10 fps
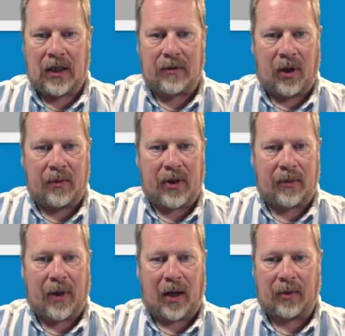this pops up
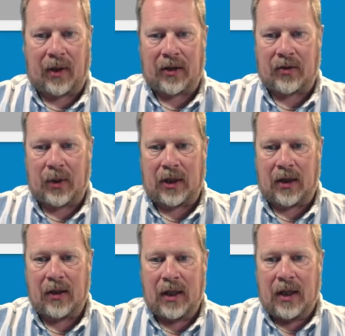the payment plans window.